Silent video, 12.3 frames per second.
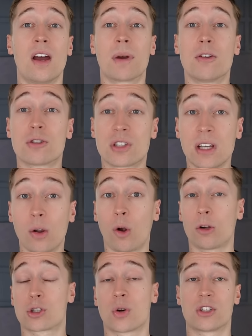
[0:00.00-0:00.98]
but you still
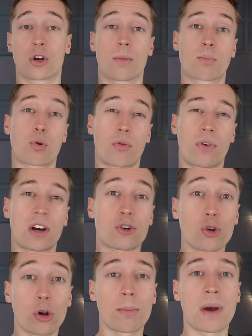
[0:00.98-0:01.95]
also enjoy
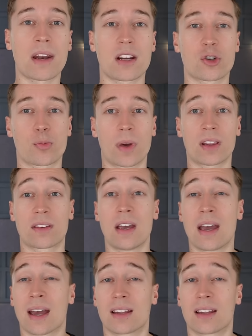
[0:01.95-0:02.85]
professional management,